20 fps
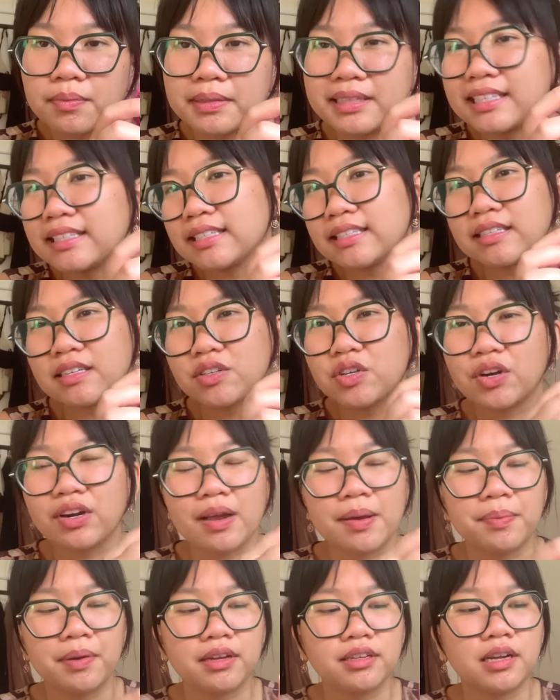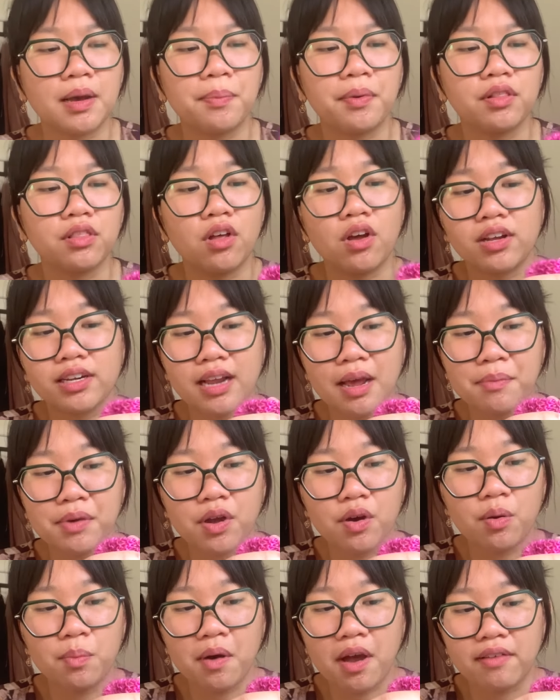but this is a trick I picked up a long time
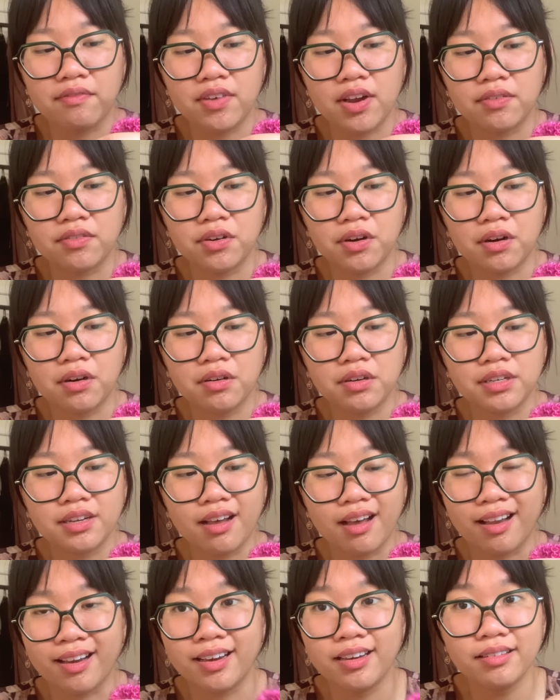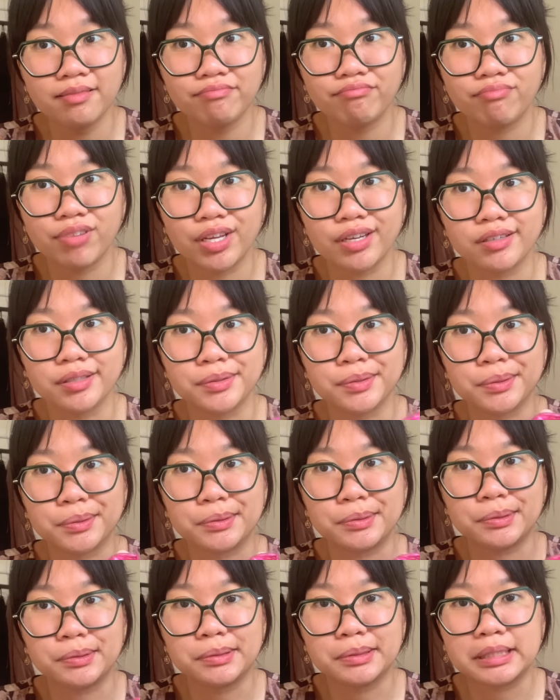ago, but I've never done because I
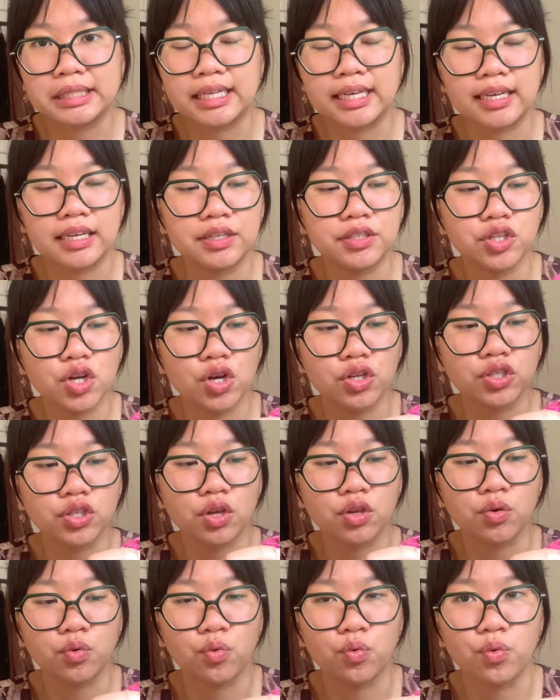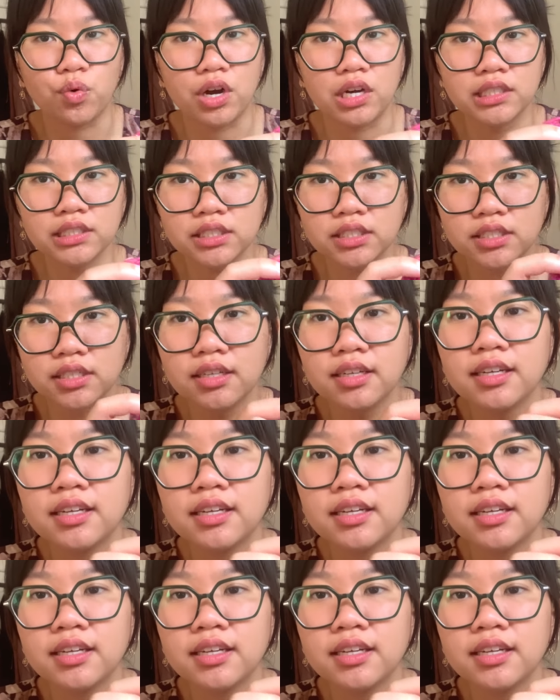don't gauge a swatch.